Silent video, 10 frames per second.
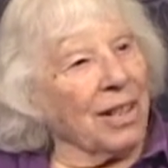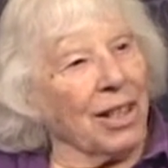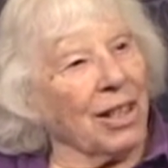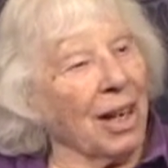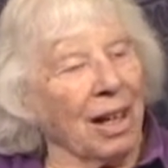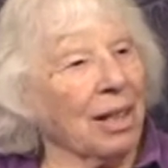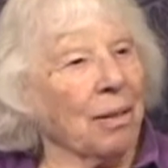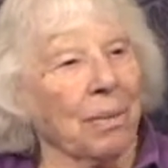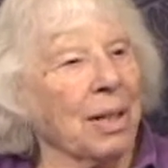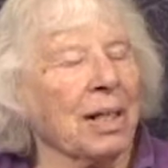He stayed at
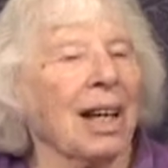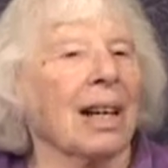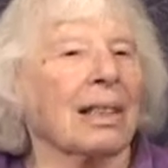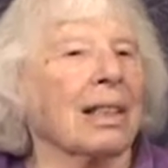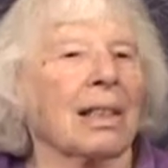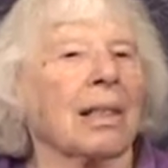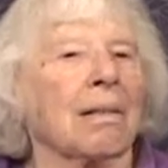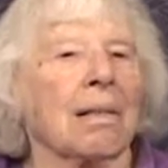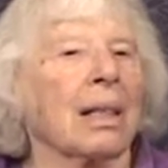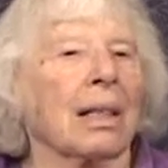the Ritz-Carlton
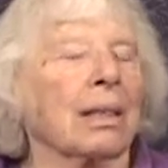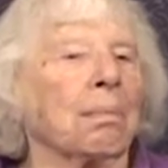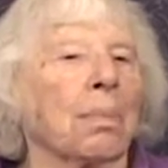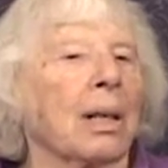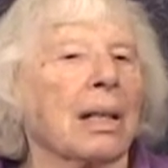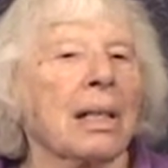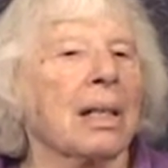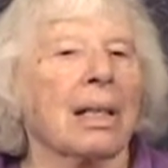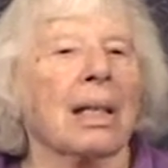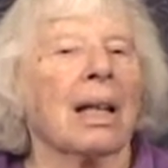Hotel in
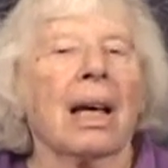Boston.